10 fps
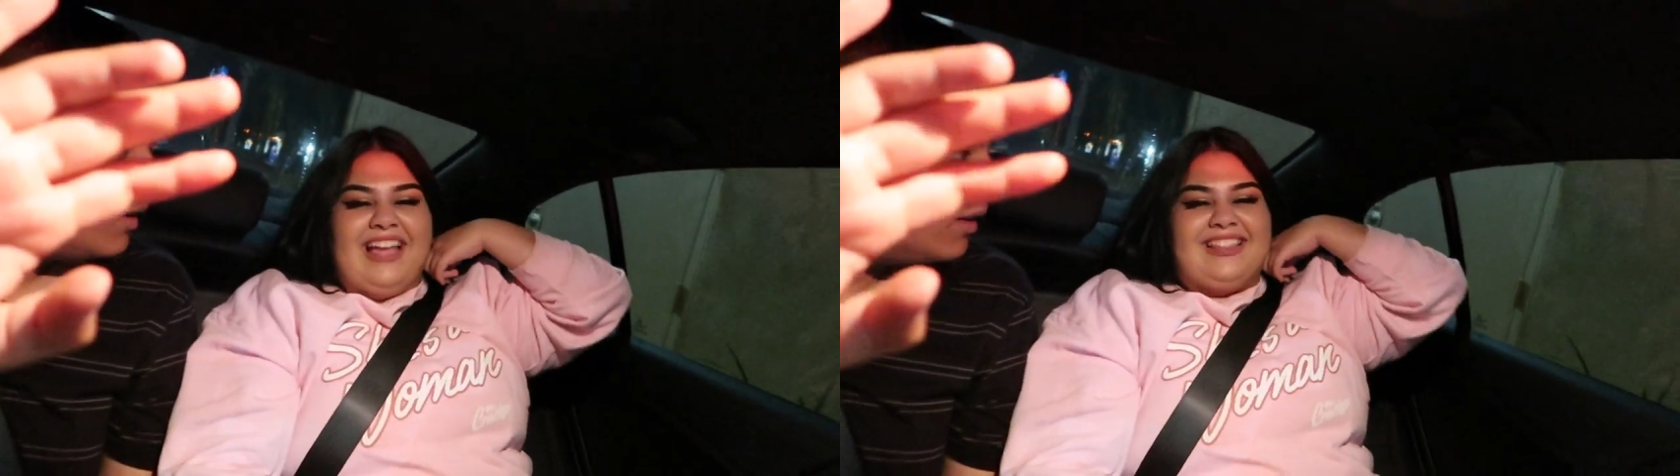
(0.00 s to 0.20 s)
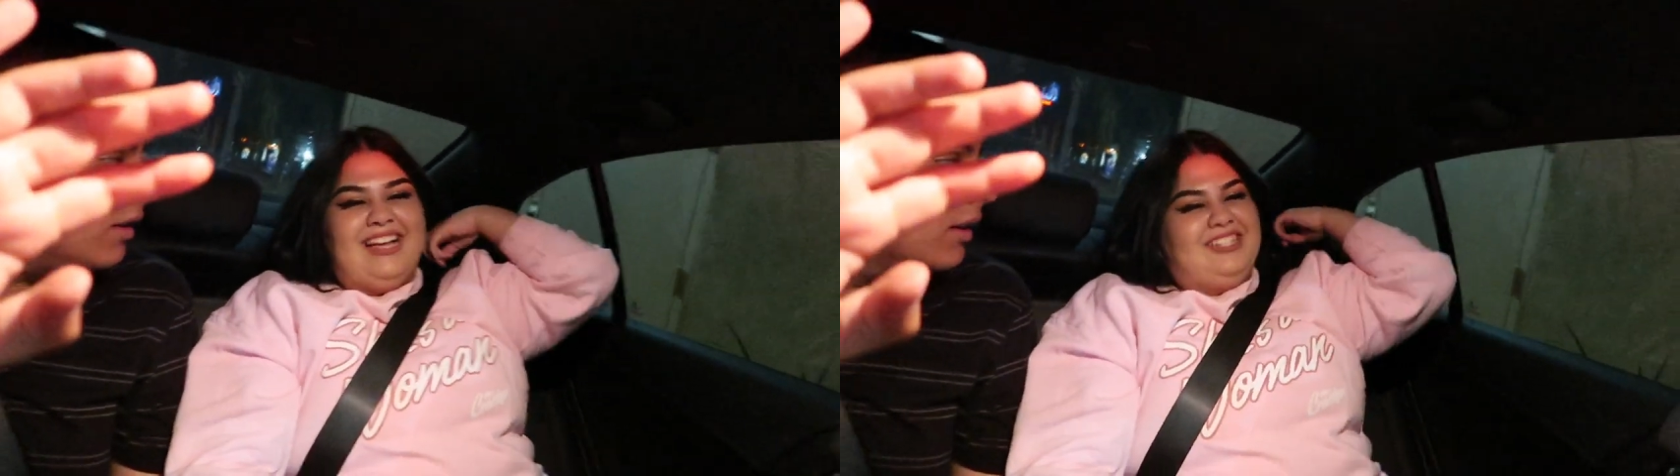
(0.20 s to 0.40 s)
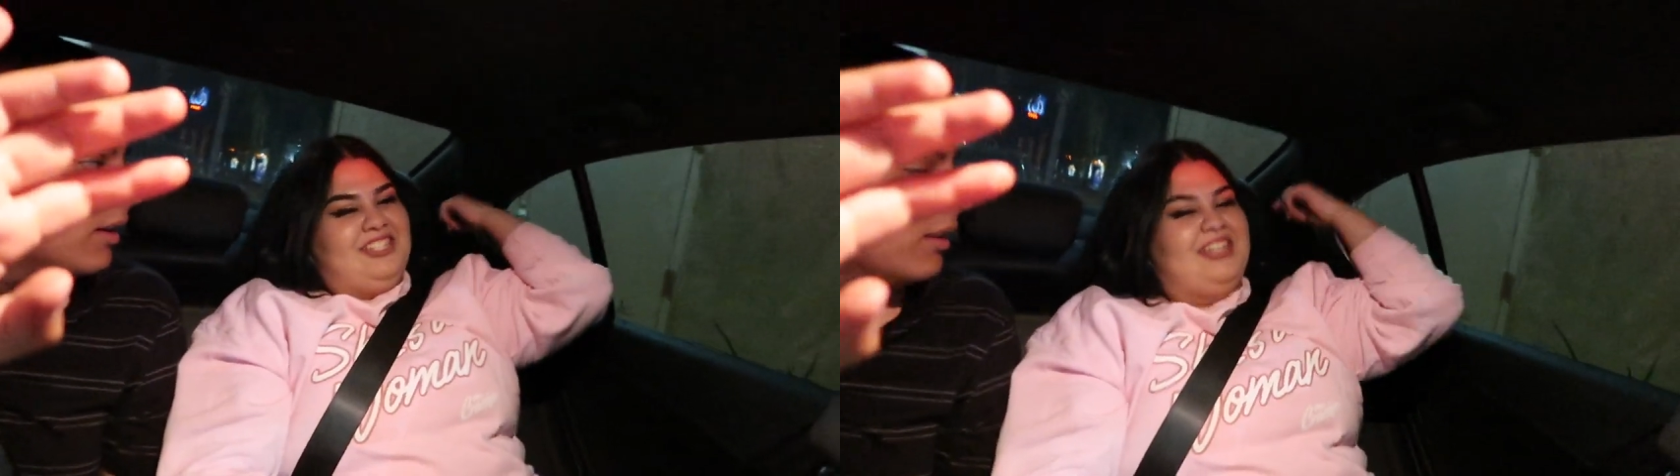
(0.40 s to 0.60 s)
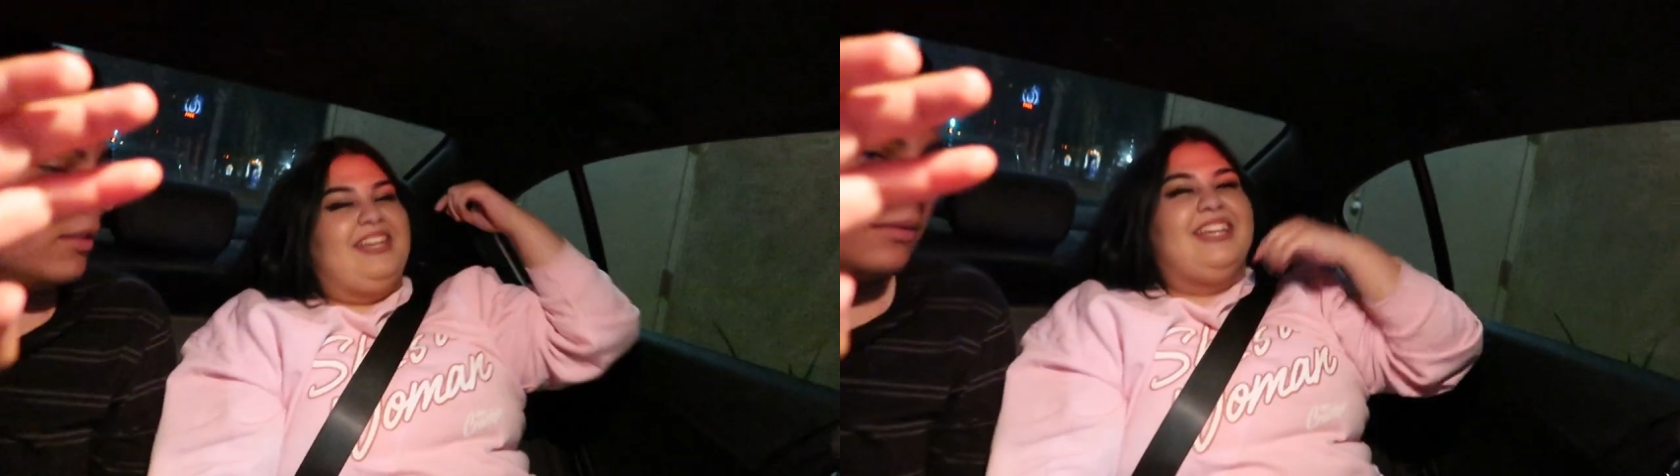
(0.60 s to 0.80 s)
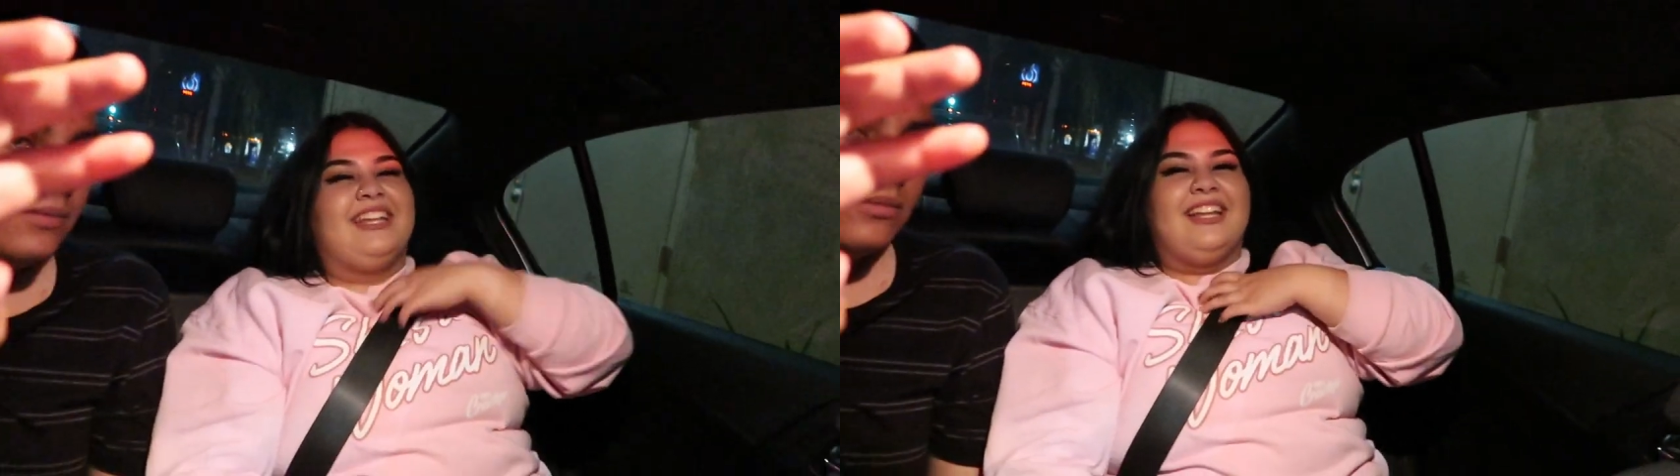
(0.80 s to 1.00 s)
like that
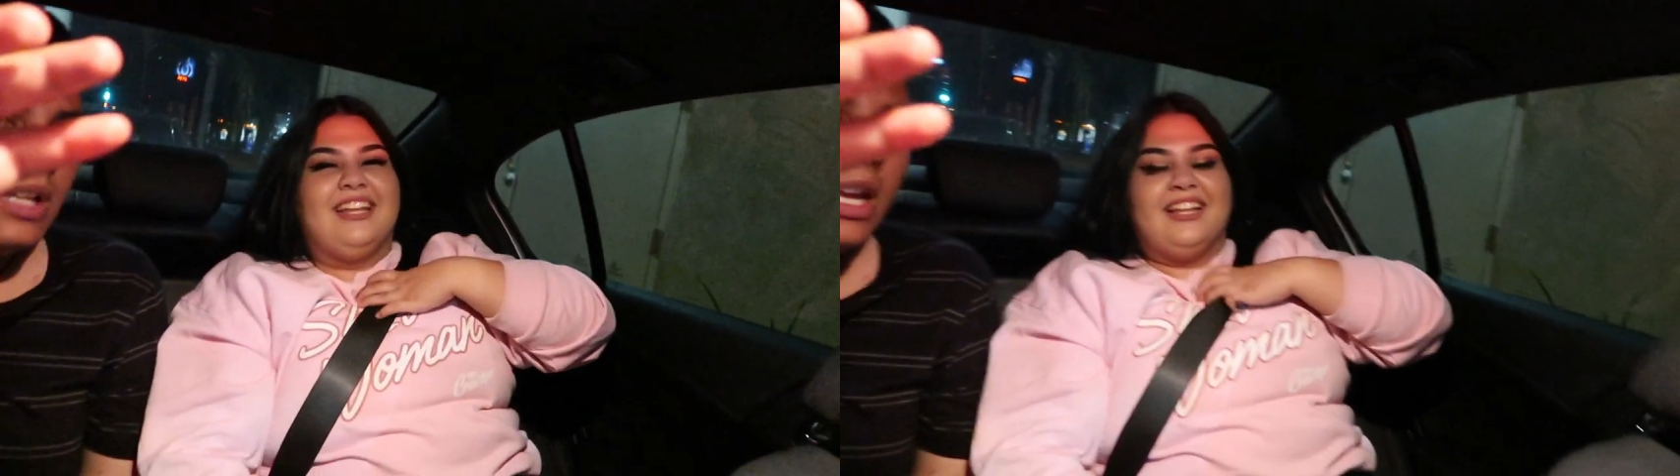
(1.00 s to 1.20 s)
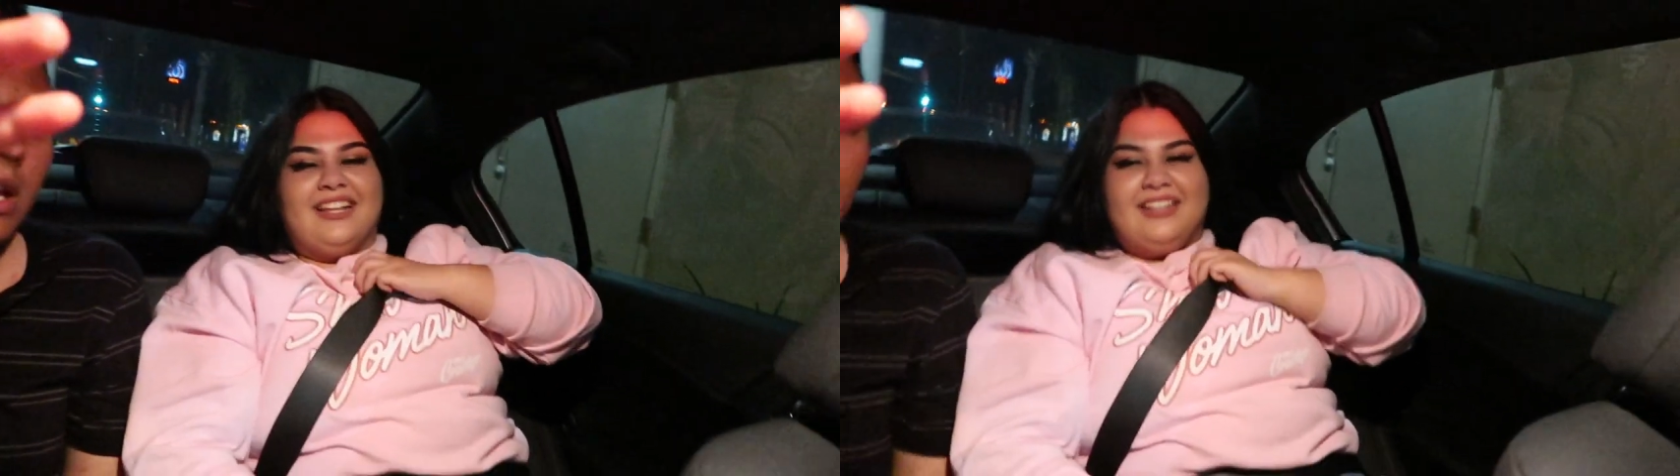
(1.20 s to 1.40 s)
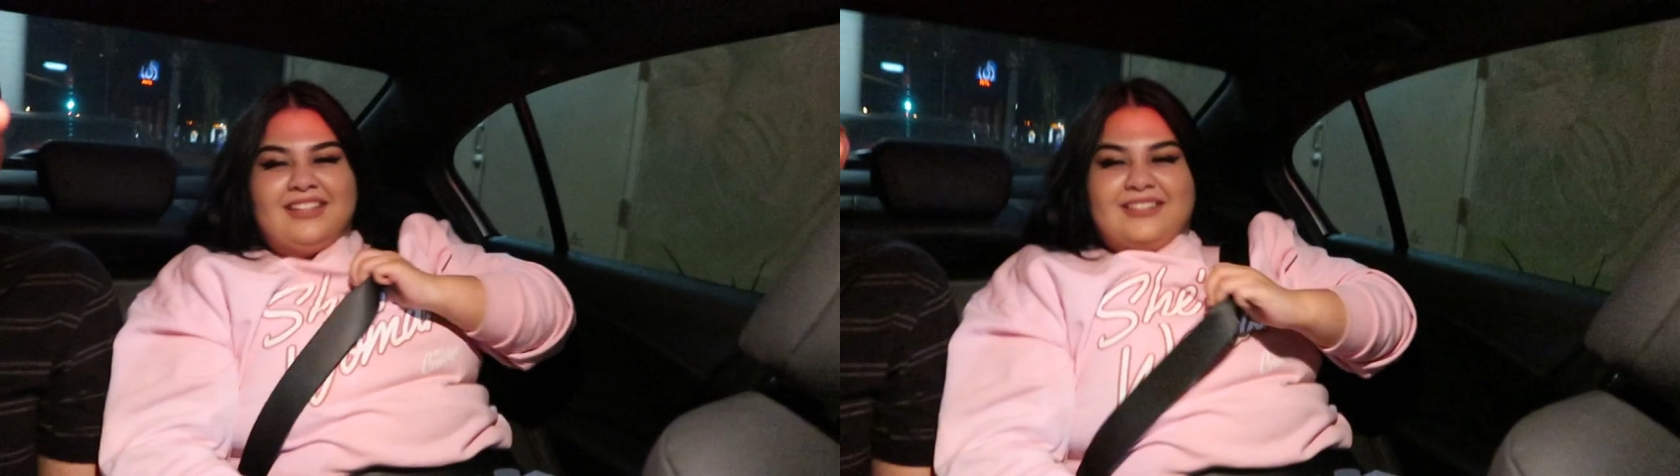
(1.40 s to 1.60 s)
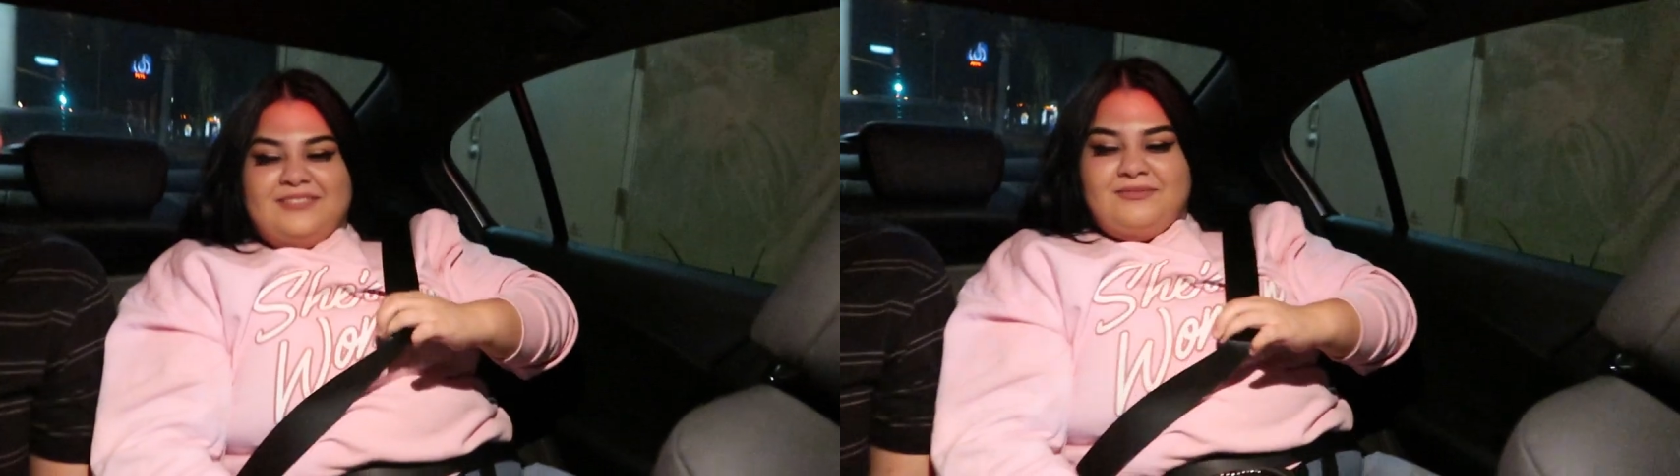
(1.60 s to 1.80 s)
shit. you need plastic.